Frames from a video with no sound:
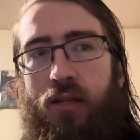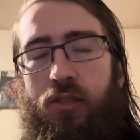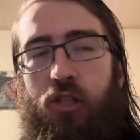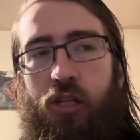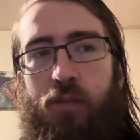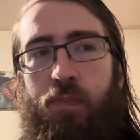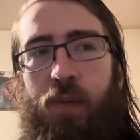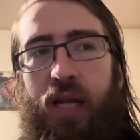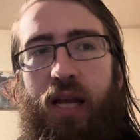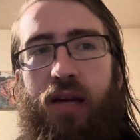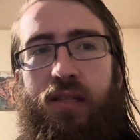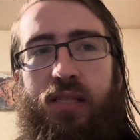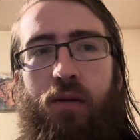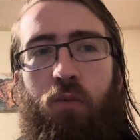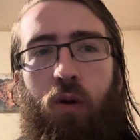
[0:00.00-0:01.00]
Just
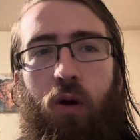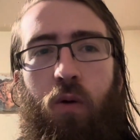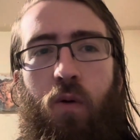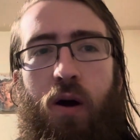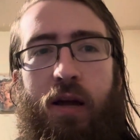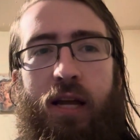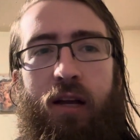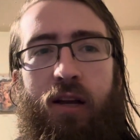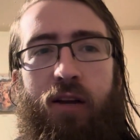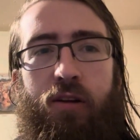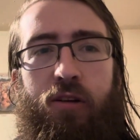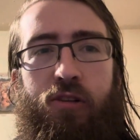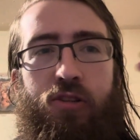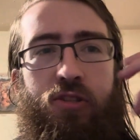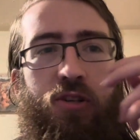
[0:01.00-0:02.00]
because it
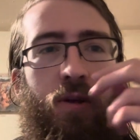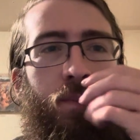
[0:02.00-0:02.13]
requires,